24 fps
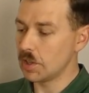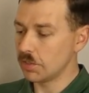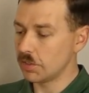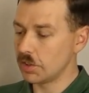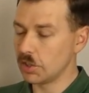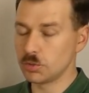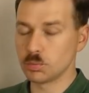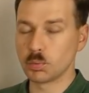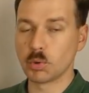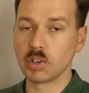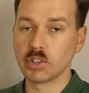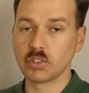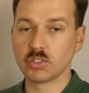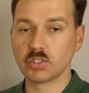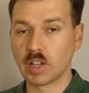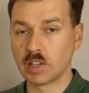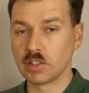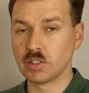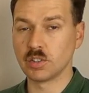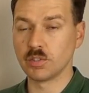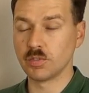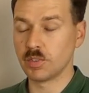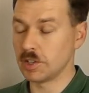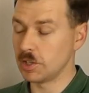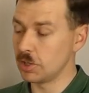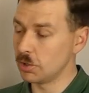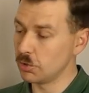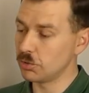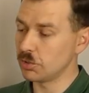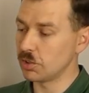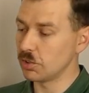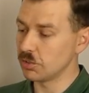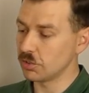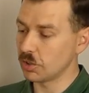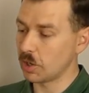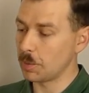These were extensively
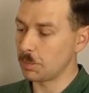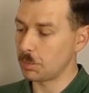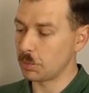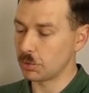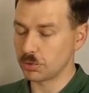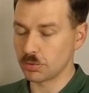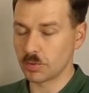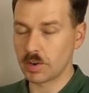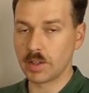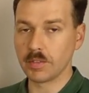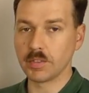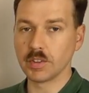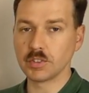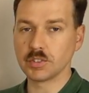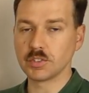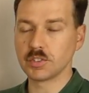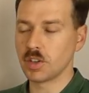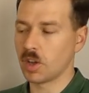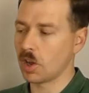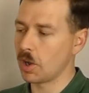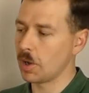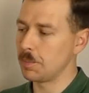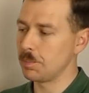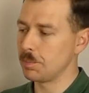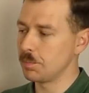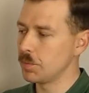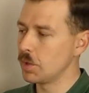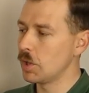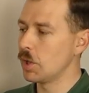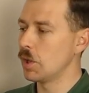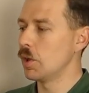used in Cyprus around this time